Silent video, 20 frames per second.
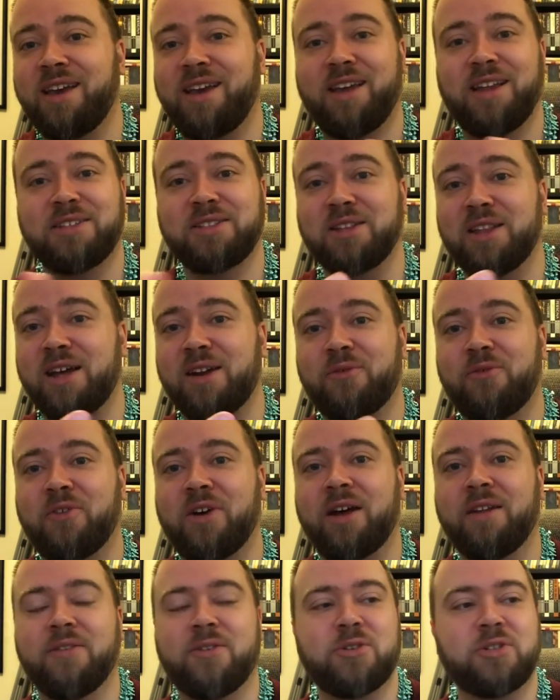And it's a lot of
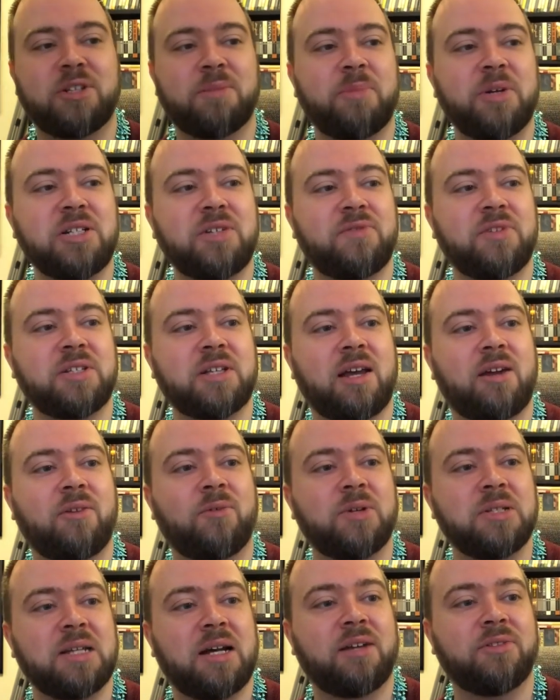fun. There's a bunch of these kind
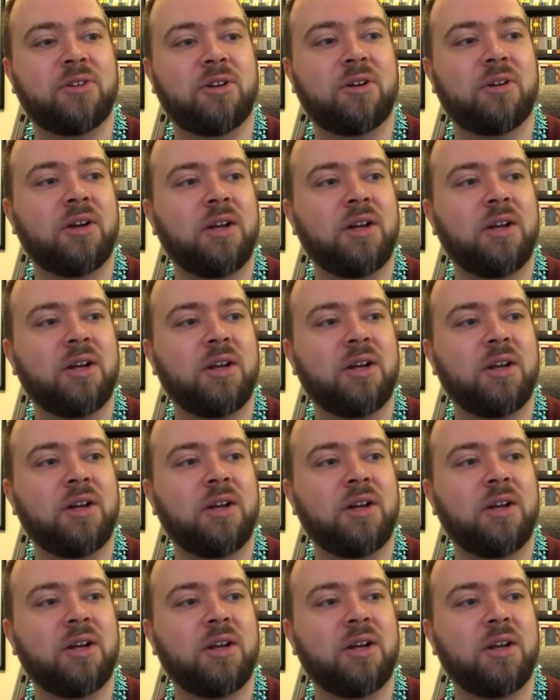of ones out there.